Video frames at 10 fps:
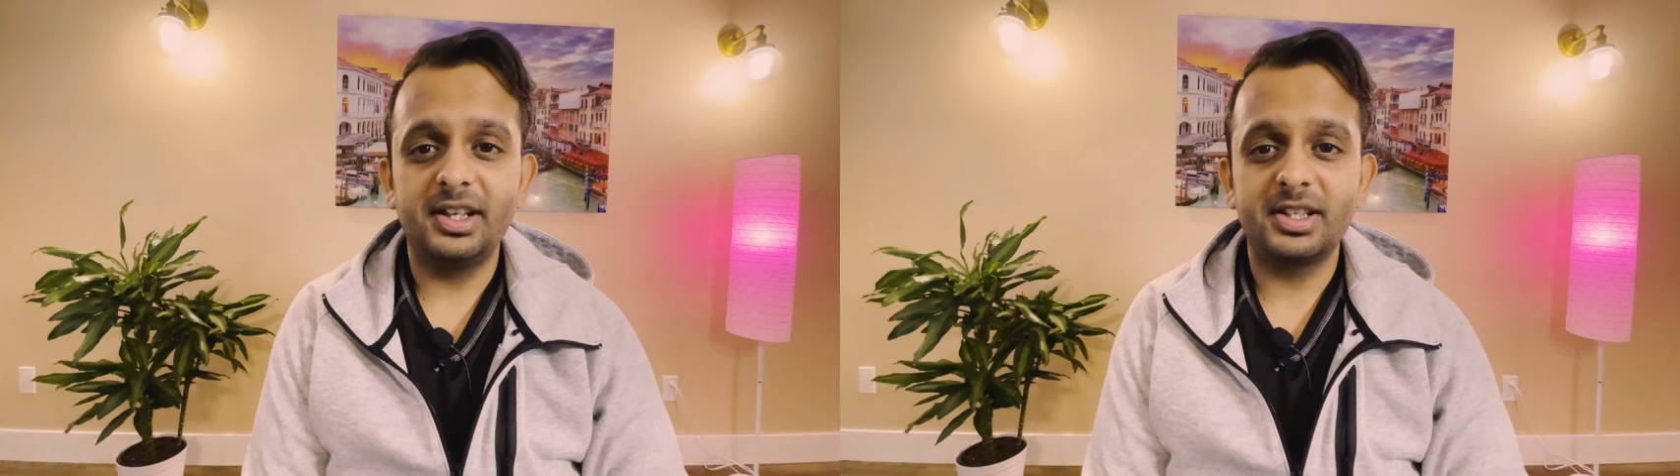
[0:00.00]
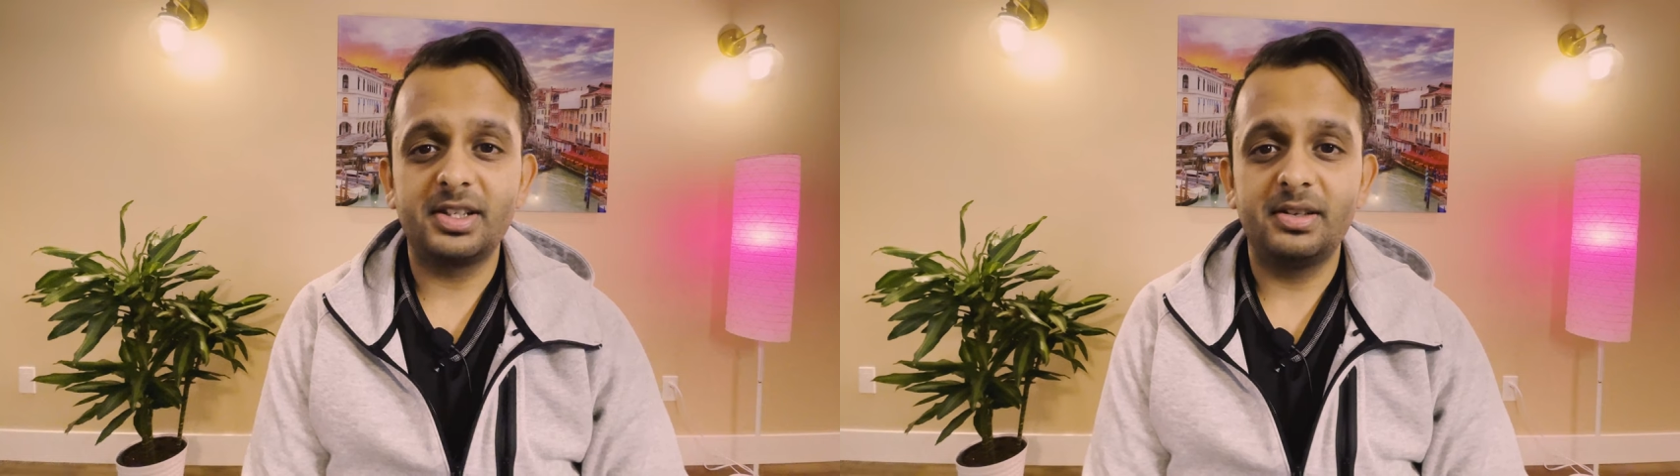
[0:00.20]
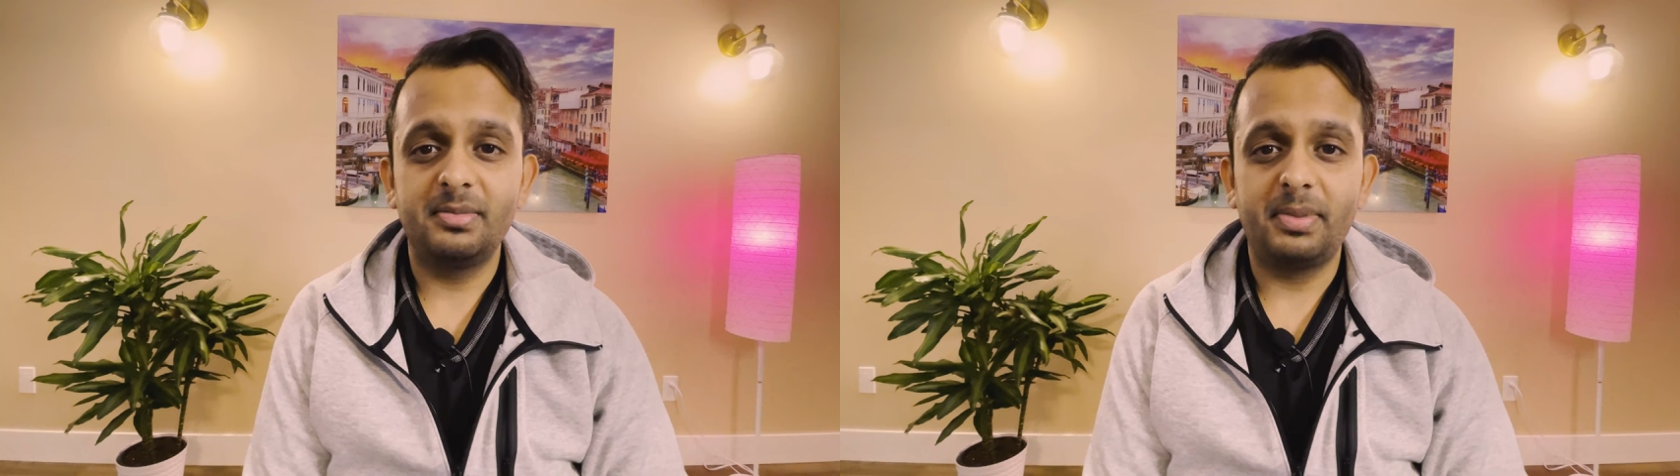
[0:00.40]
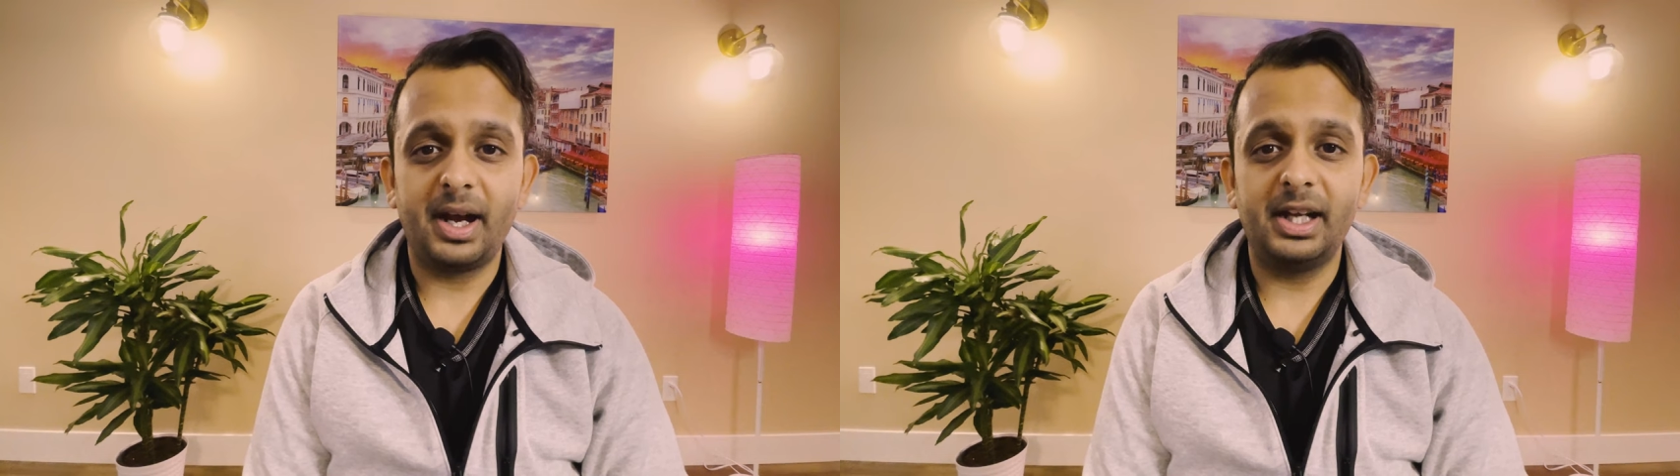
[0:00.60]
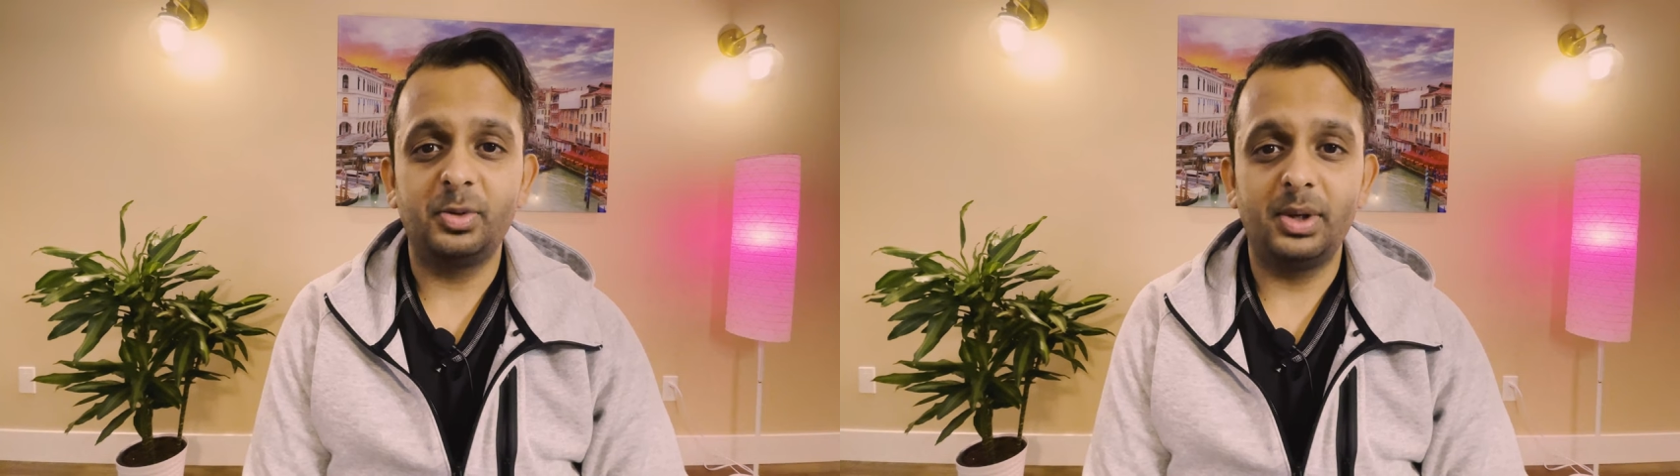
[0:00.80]
this
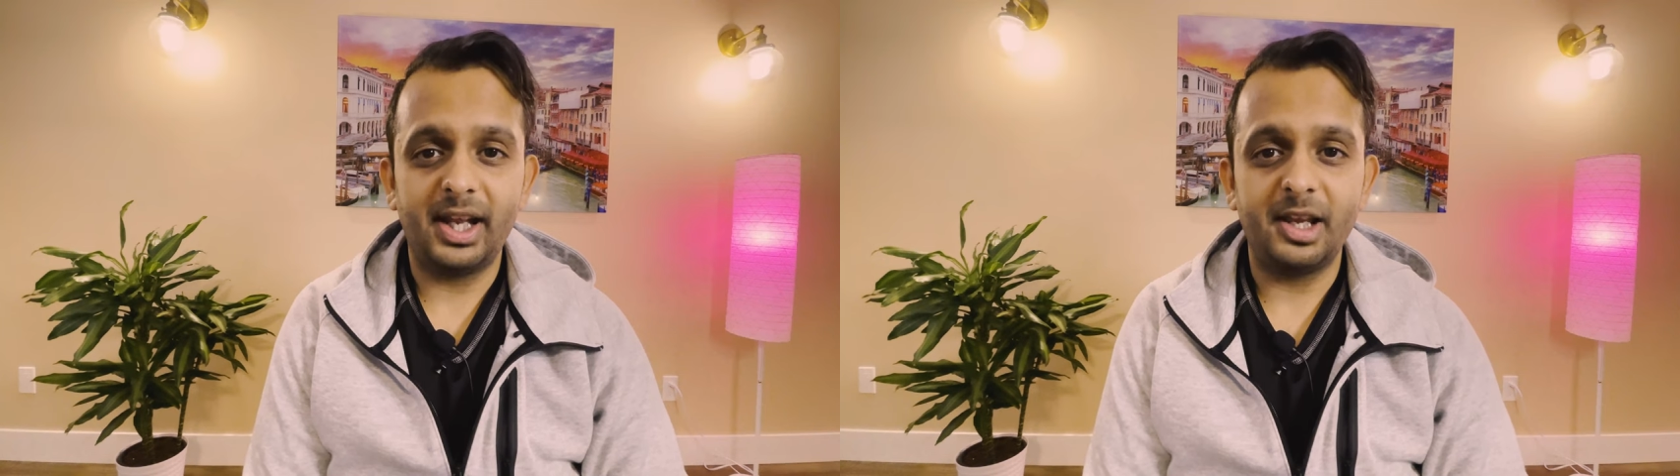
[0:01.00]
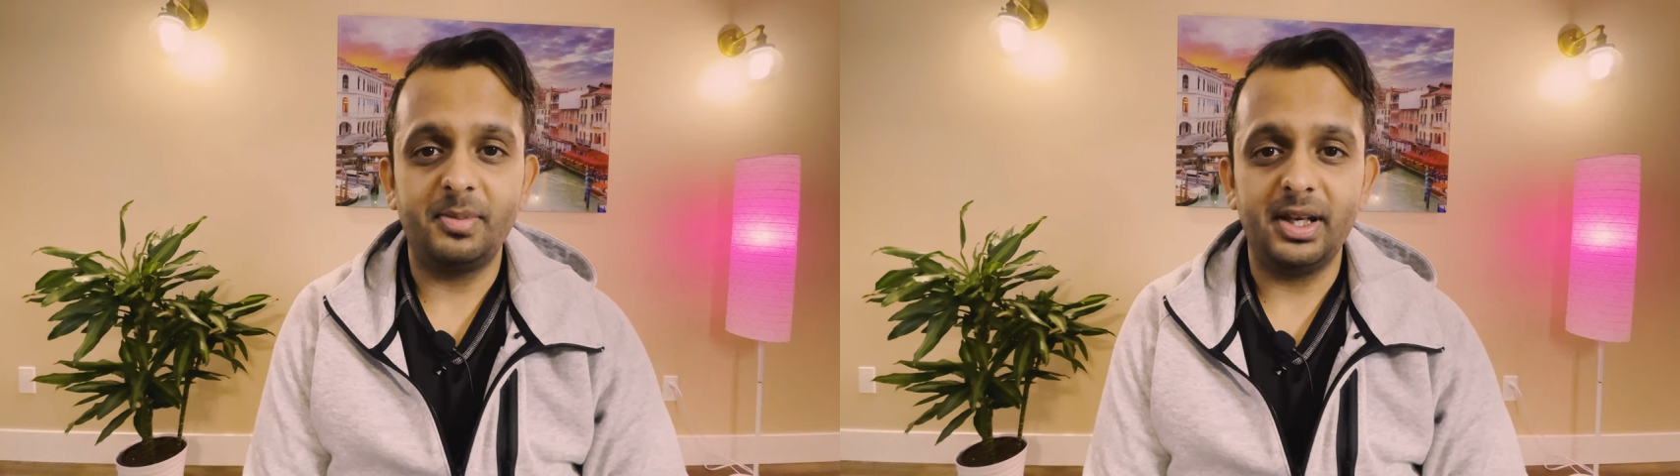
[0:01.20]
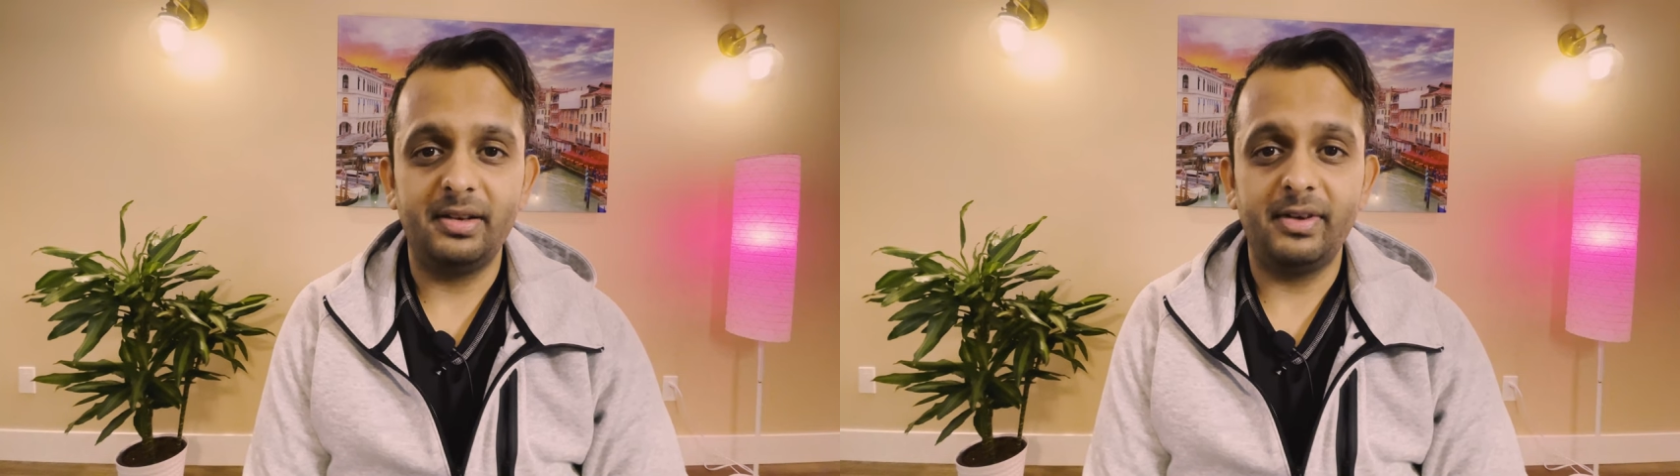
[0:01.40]
path will take me,